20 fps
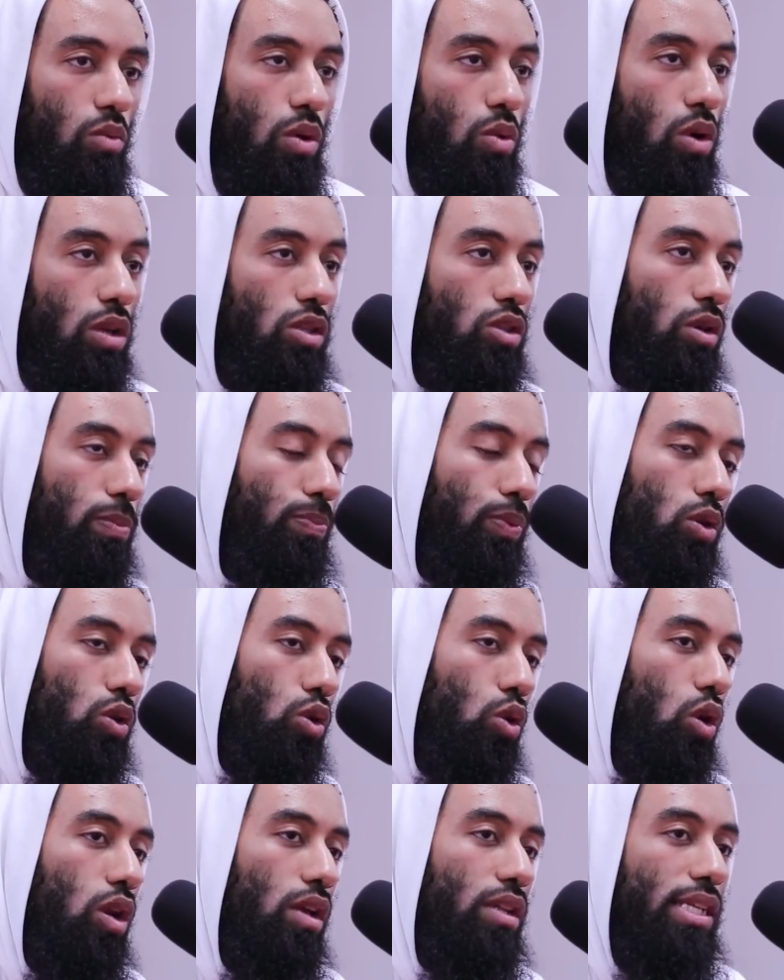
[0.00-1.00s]
We want to
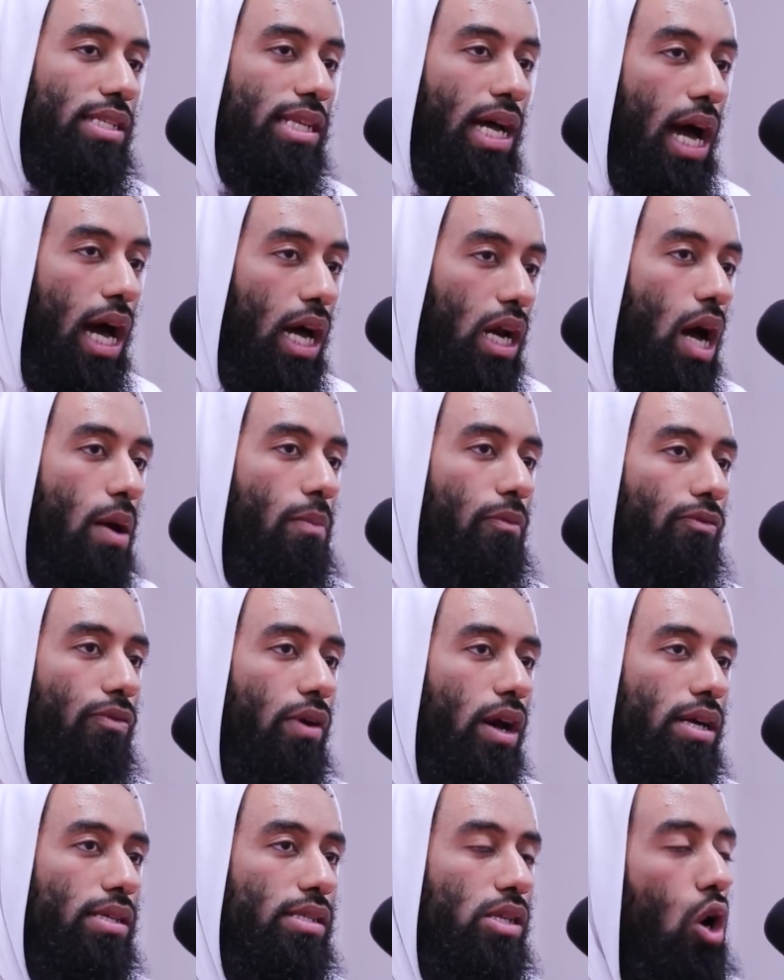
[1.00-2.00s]
put all of this haram
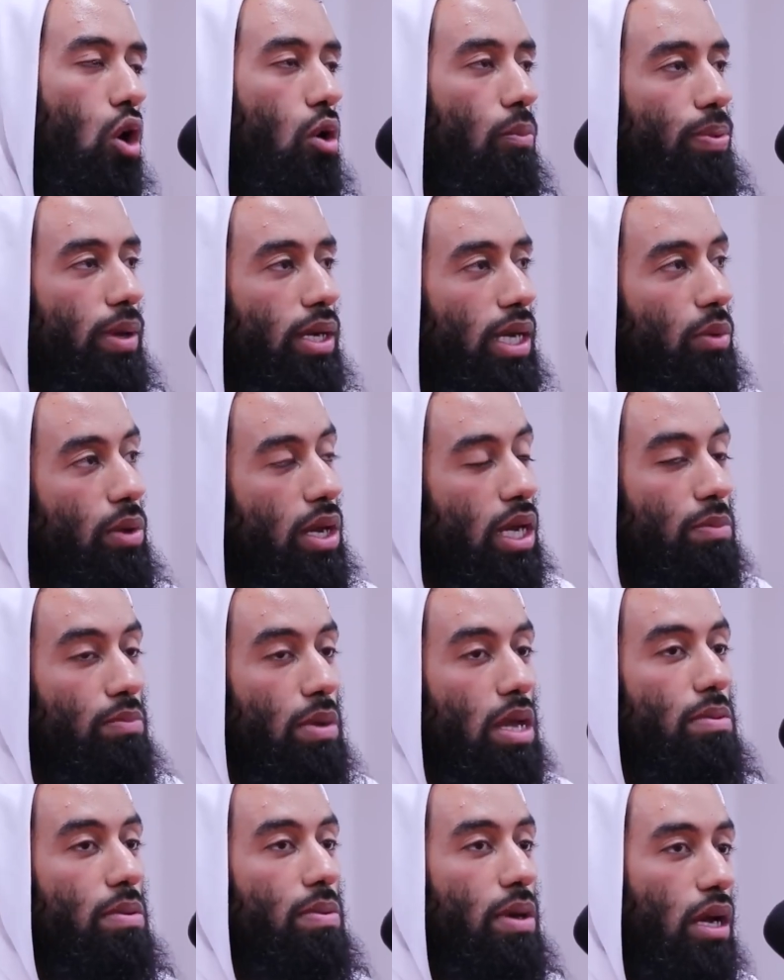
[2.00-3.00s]
first, hoping that we can
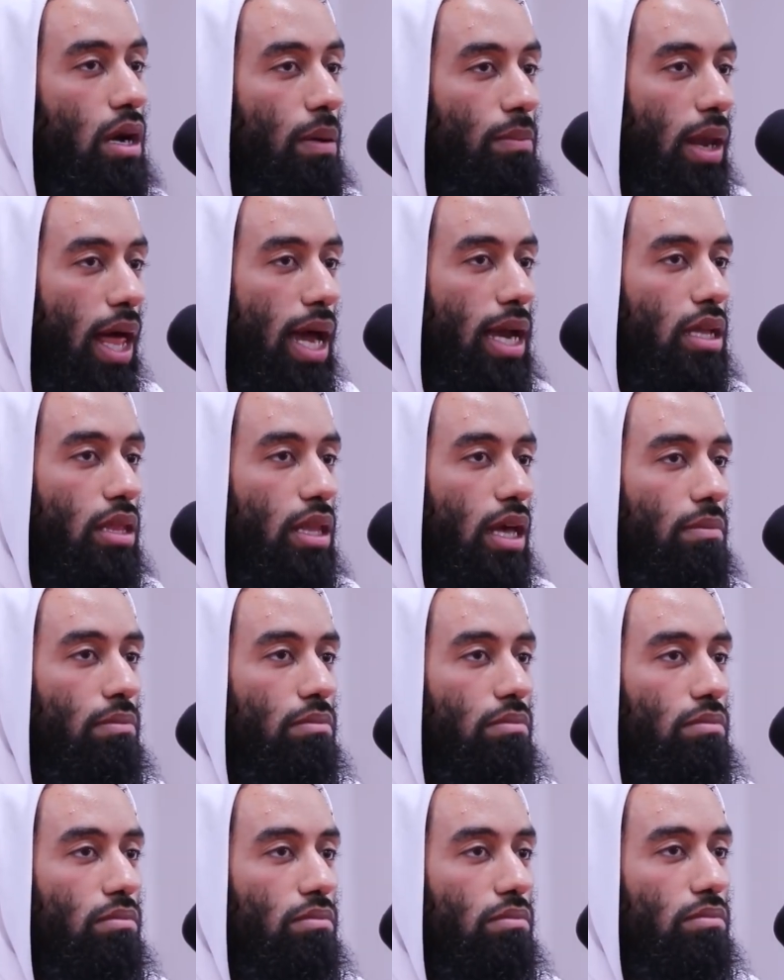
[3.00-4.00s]
maybe become like
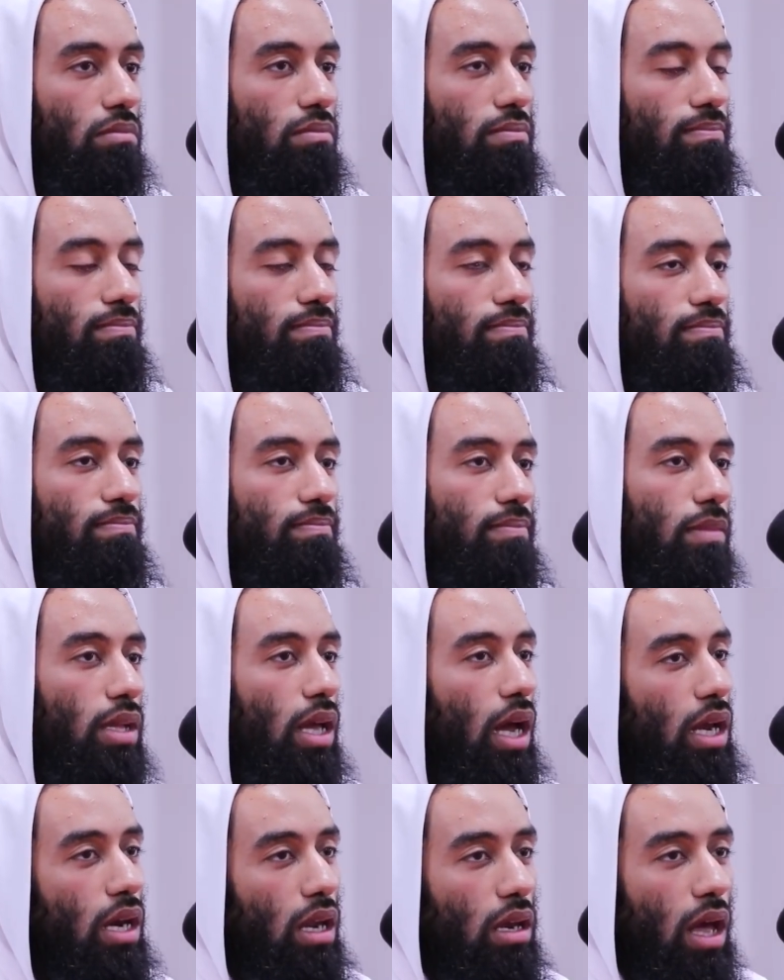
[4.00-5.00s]
them.
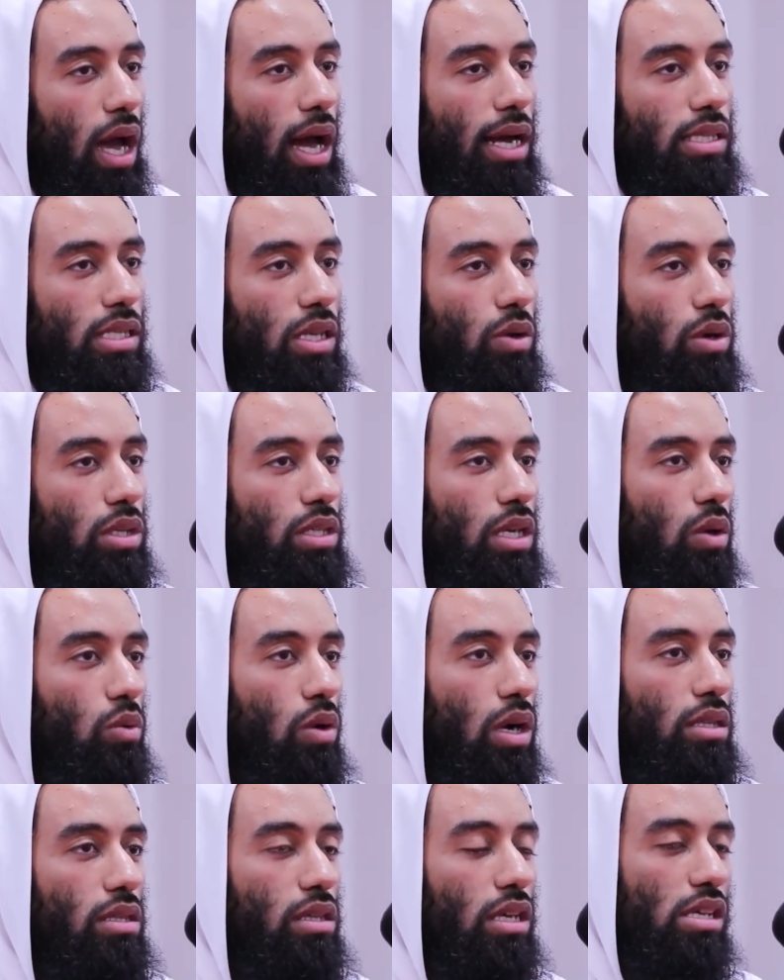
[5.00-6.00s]
And Allah Azza wa Jal,
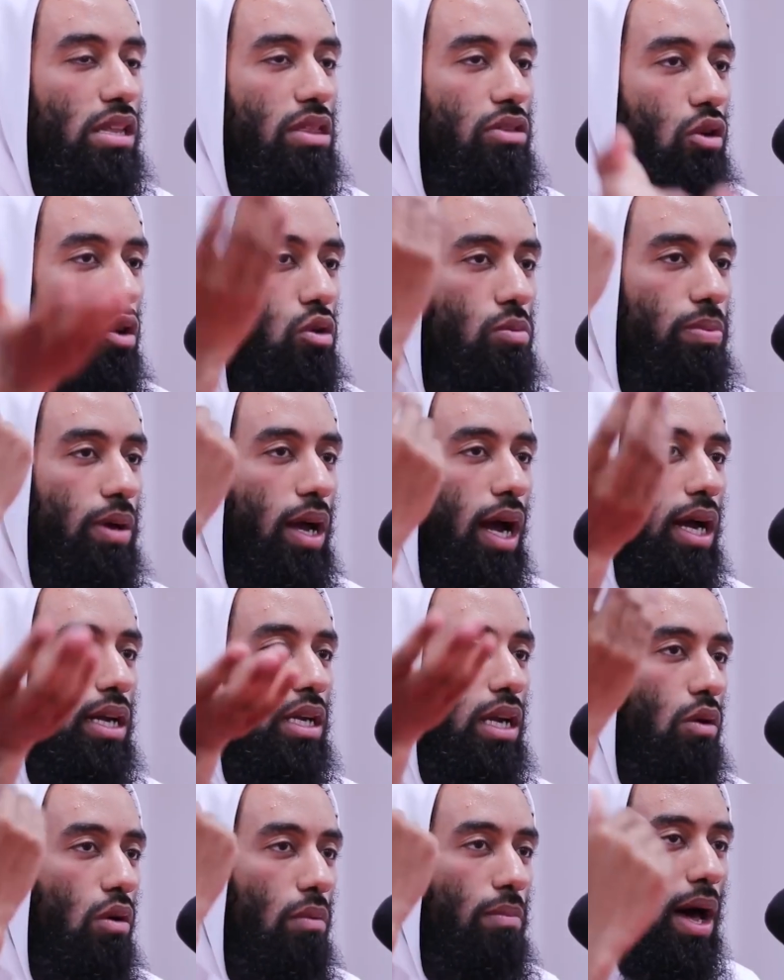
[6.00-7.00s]
what is thrown
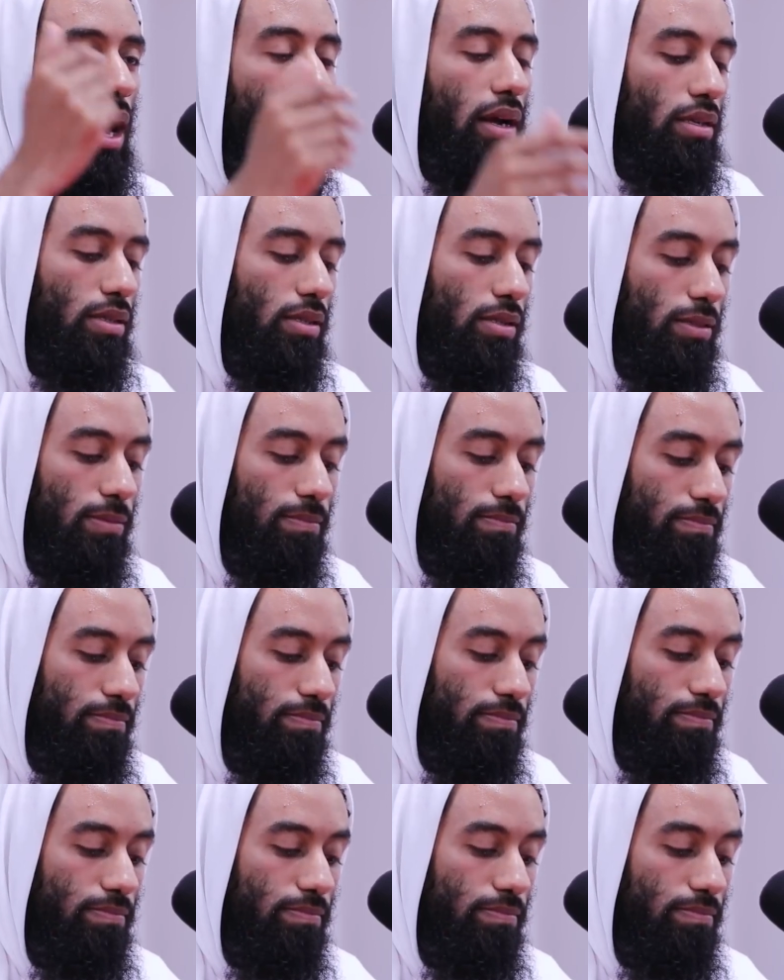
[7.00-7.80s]
behind our backs?